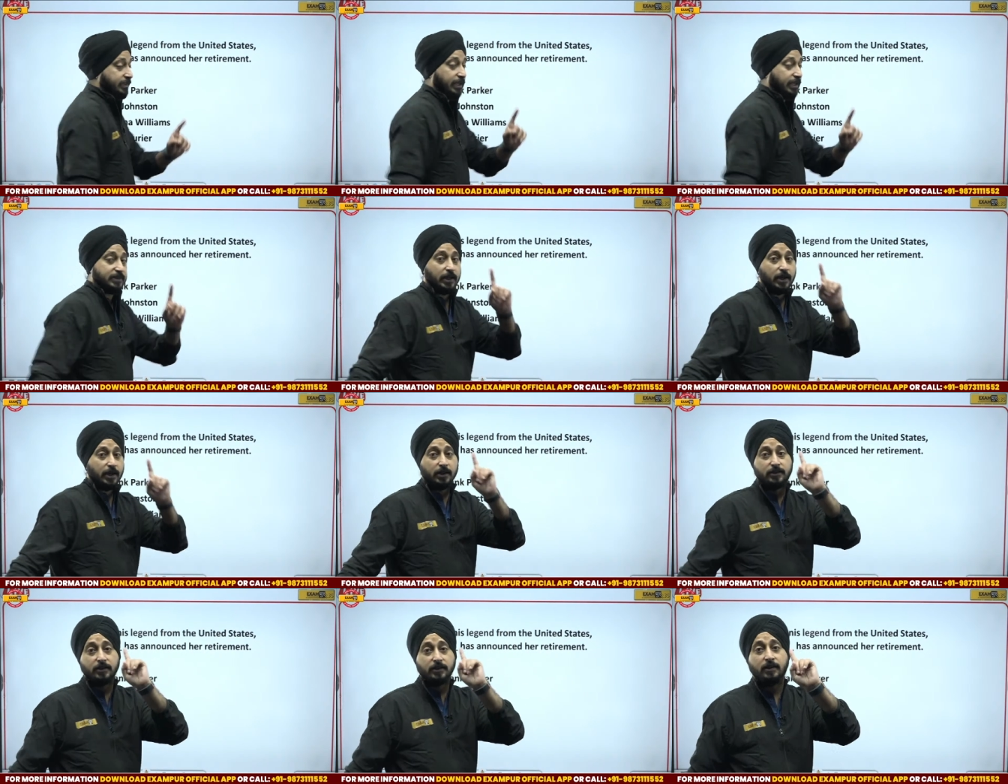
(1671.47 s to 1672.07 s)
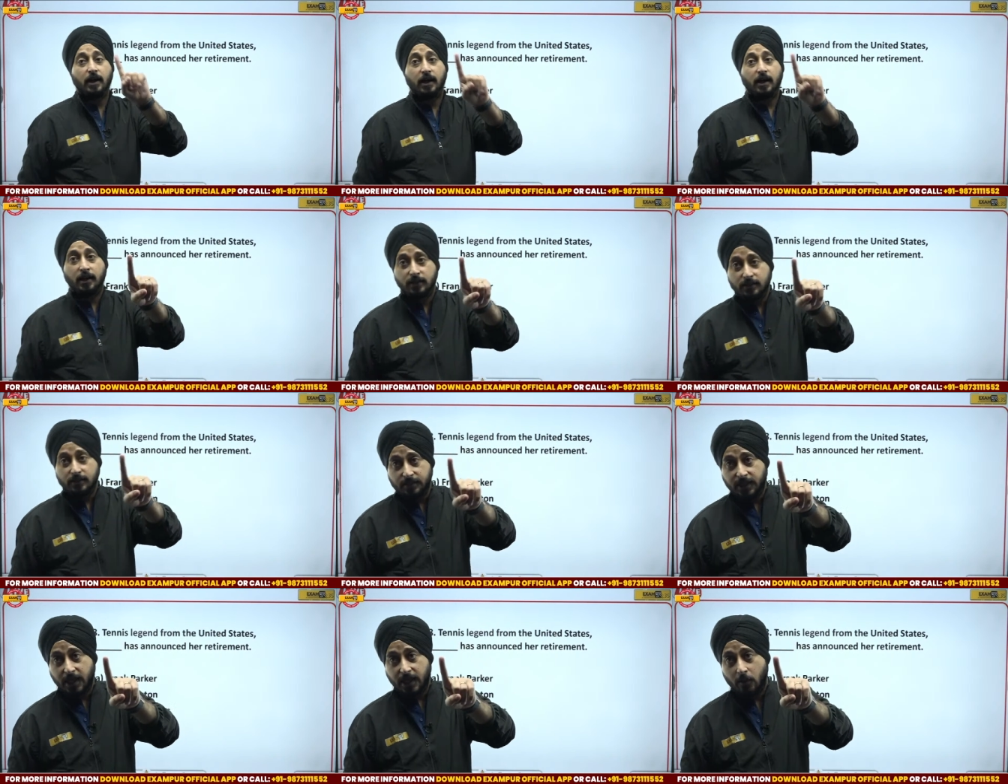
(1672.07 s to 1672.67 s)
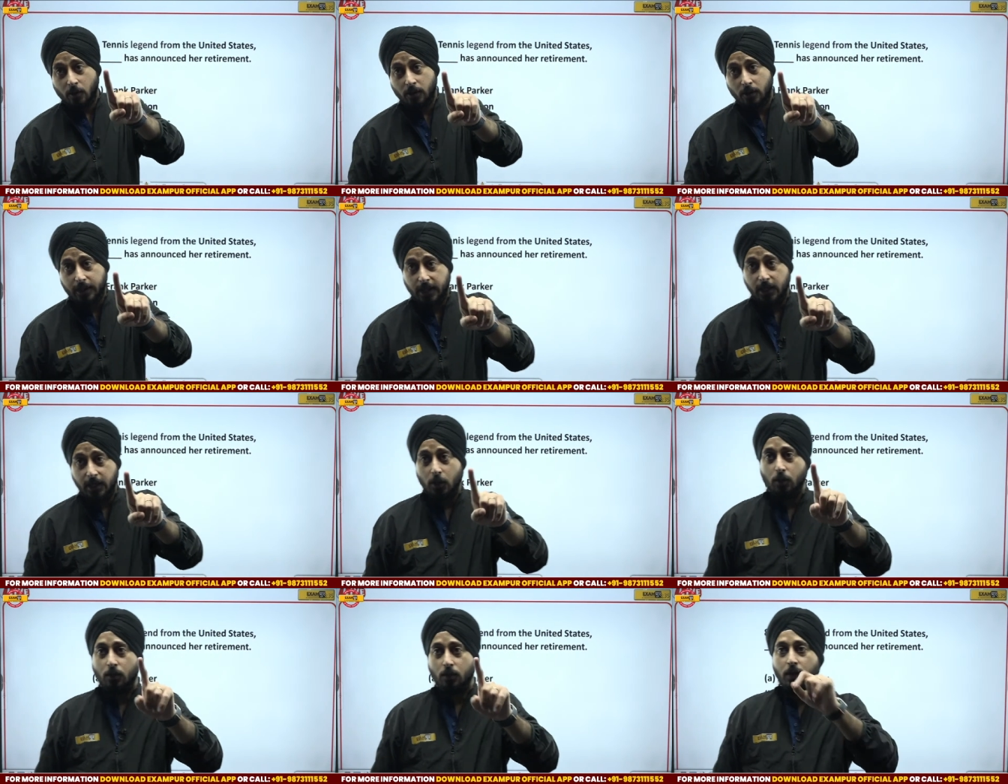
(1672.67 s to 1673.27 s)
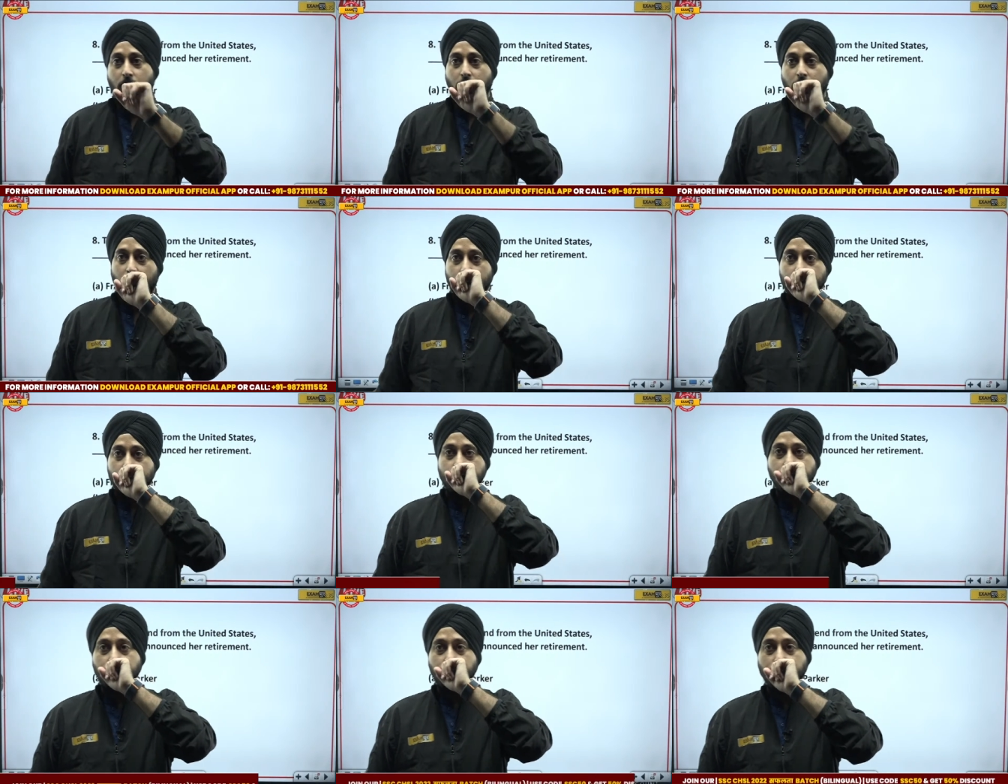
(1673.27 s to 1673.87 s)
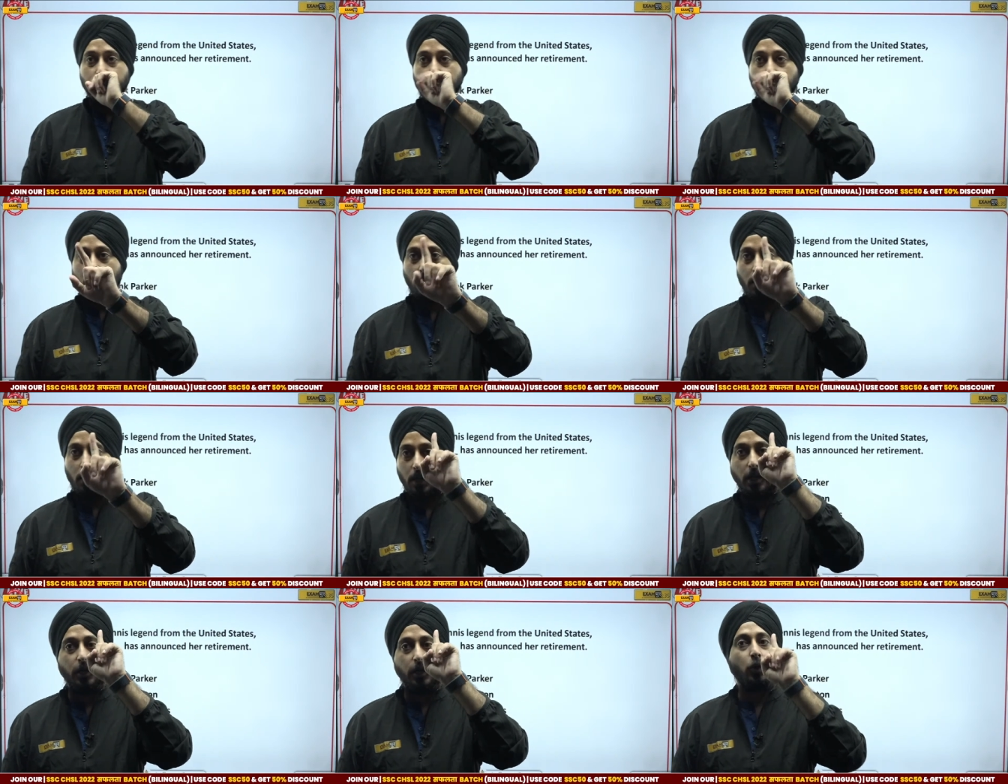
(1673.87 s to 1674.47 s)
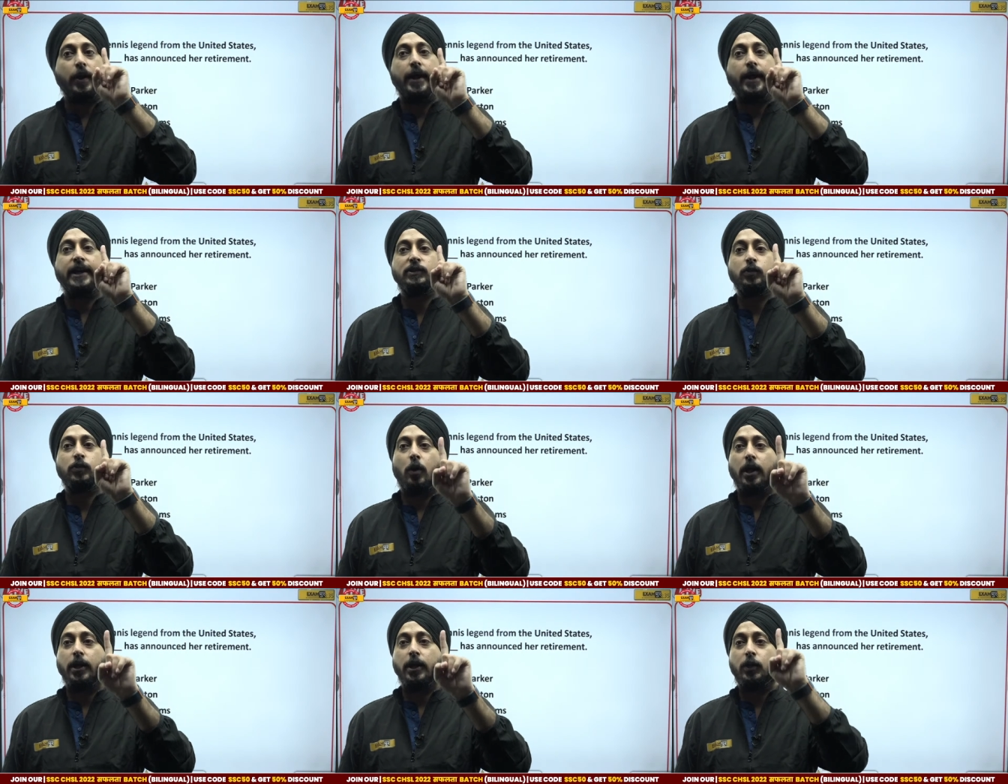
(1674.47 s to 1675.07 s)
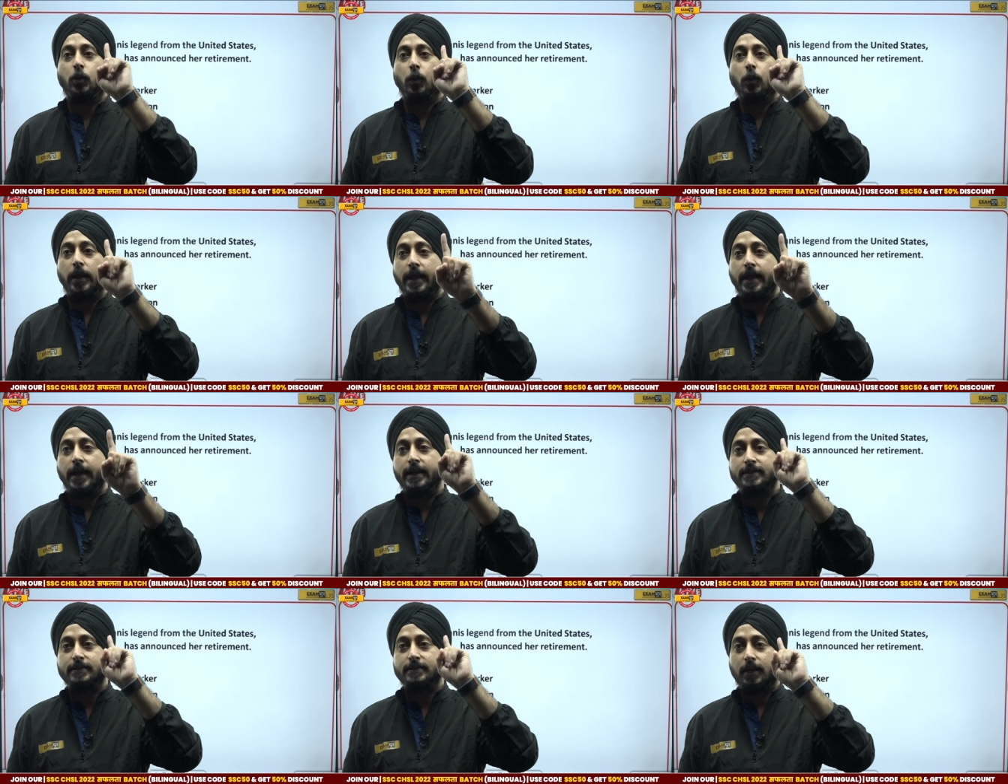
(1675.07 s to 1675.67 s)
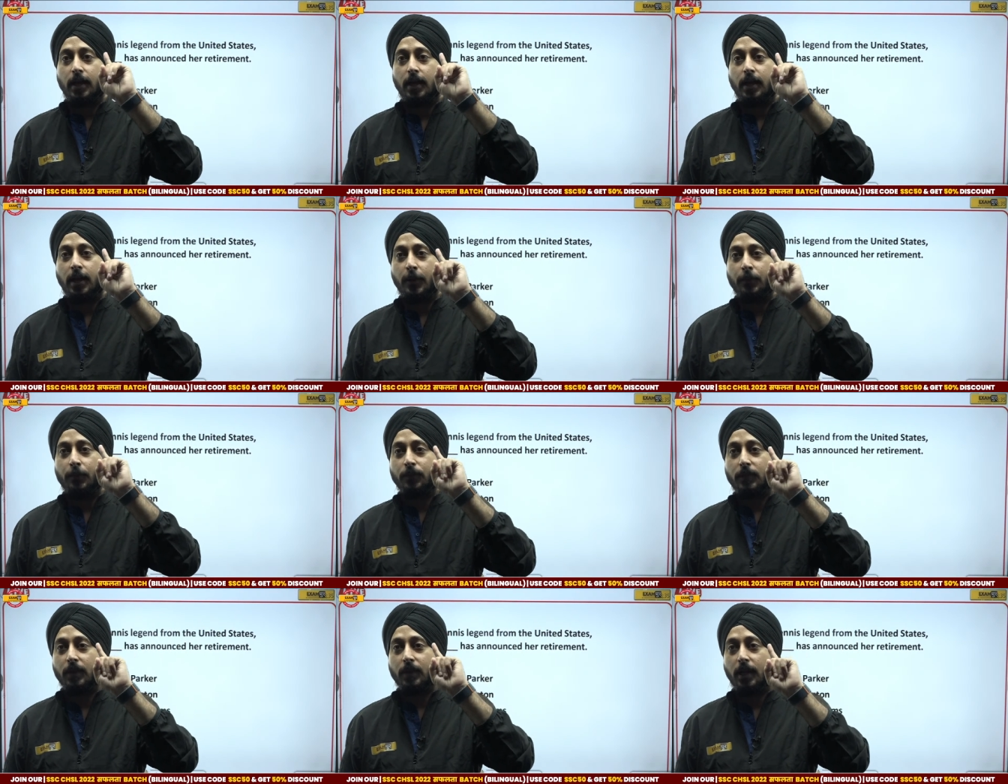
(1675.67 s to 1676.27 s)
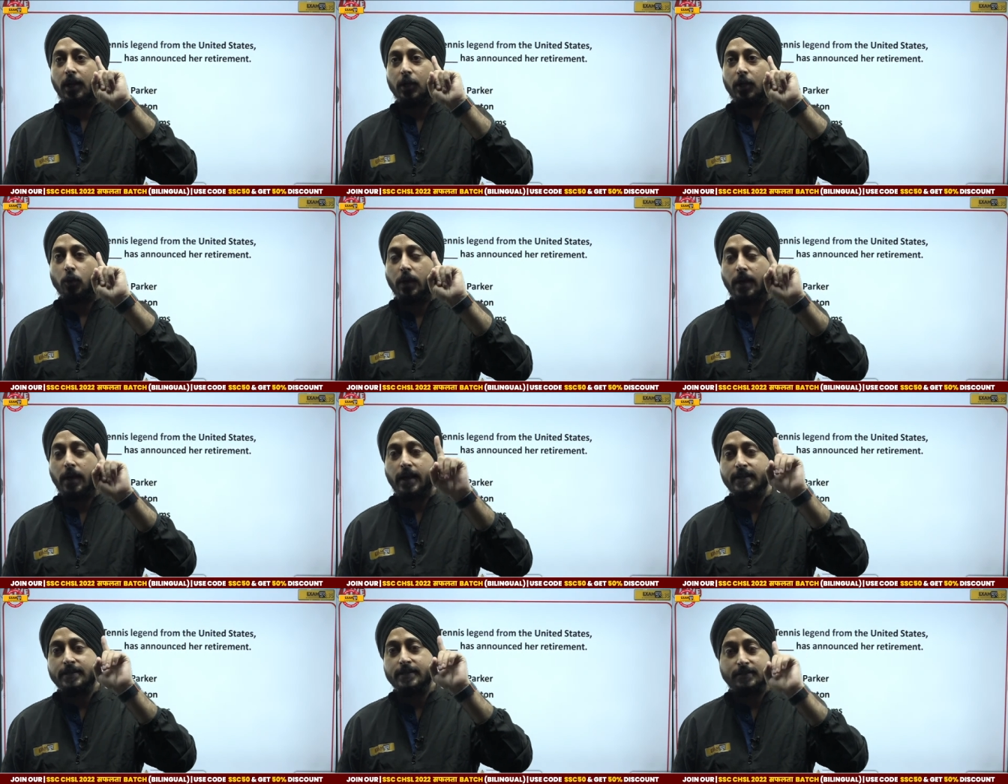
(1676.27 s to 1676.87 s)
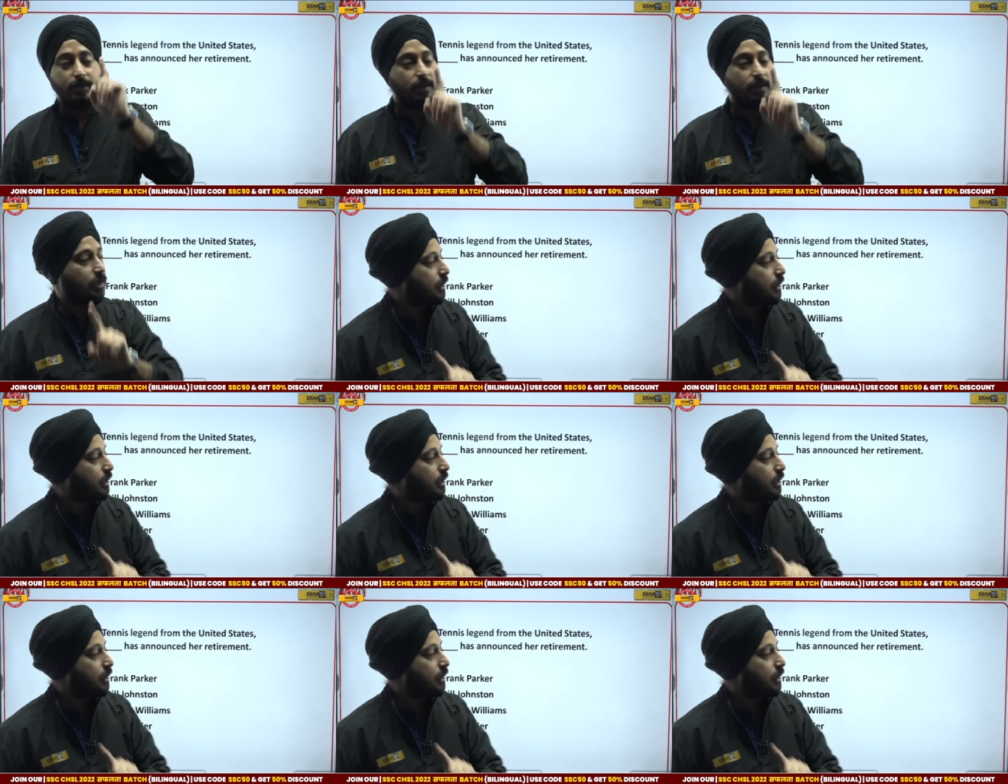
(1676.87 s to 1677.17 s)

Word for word: there's another another thing i want to tell you today is what today is um, uh, today is